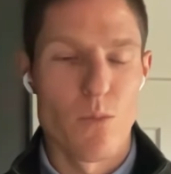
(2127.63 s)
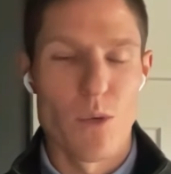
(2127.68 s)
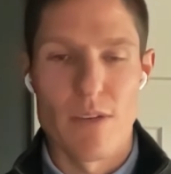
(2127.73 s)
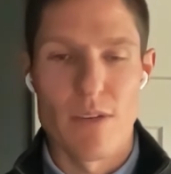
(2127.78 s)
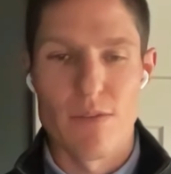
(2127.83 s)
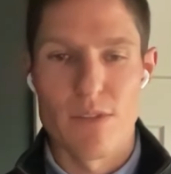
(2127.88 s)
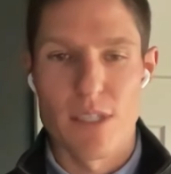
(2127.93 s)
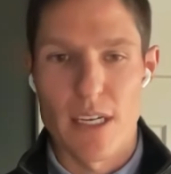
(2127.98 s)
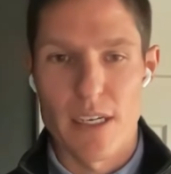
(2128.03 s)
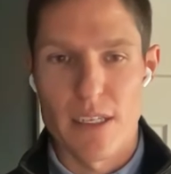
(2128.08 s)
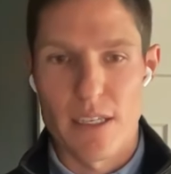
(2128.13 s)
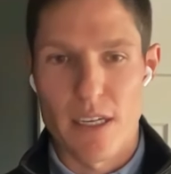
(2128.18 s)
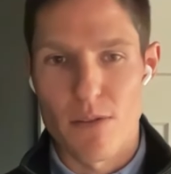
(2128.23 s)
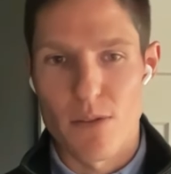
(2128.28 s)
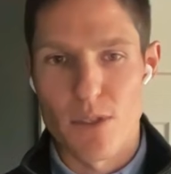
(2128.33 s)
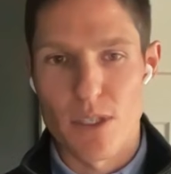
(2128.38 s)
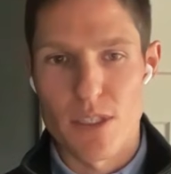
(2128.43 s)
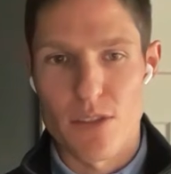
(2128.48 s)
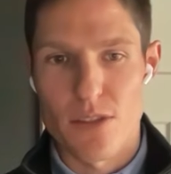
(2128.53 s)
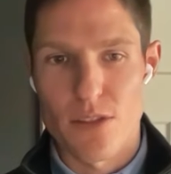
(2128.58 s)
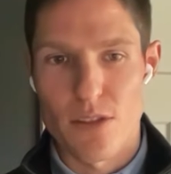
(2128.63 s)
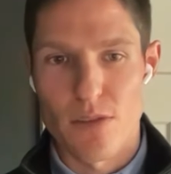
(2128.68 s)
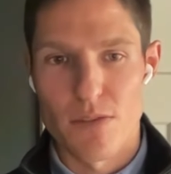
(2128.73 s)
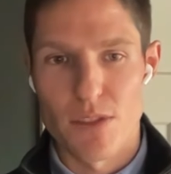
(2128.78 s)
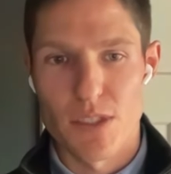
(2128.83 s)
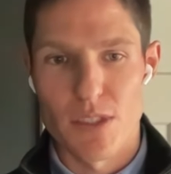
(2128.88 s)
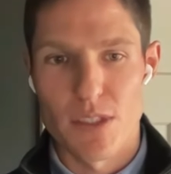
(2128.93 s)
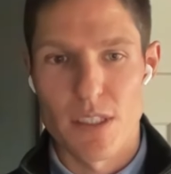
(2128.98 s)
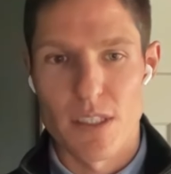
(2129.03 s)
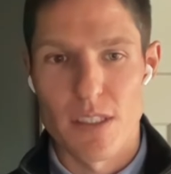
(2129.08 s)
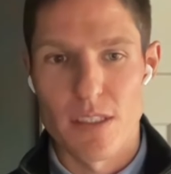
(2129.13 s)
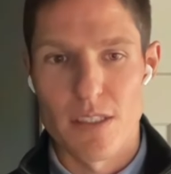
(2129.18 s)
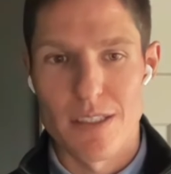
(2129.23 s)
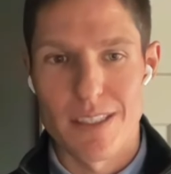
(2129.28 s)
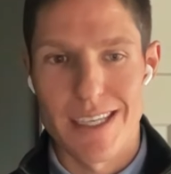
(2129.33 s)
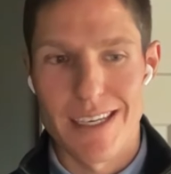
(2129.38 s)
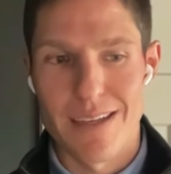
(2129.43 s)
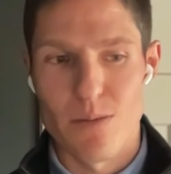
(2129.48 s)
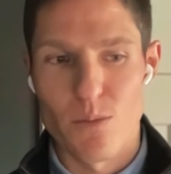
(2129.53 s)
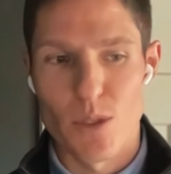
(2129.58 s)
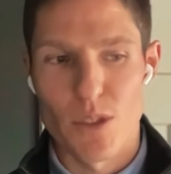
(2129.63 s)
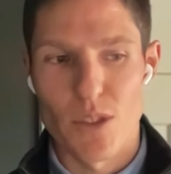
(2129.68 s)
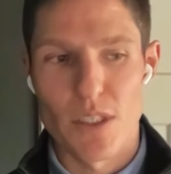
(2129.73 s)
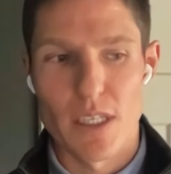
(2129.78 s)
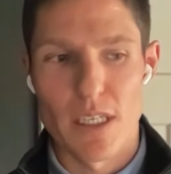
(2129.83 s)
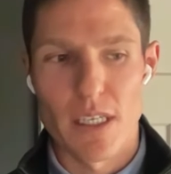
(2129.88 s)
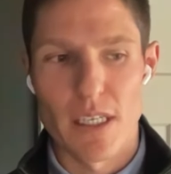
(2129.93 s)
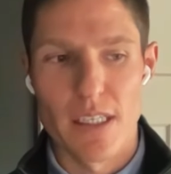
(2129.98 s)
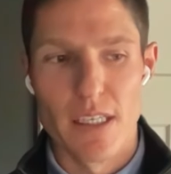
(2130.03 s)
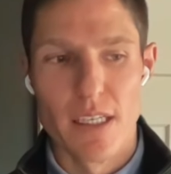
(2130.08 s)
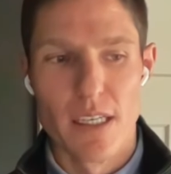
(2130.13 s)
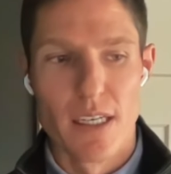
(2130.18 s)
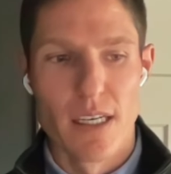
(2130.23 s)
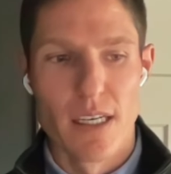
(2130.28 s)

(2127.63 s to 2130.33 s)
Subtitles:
we have data governance services, and really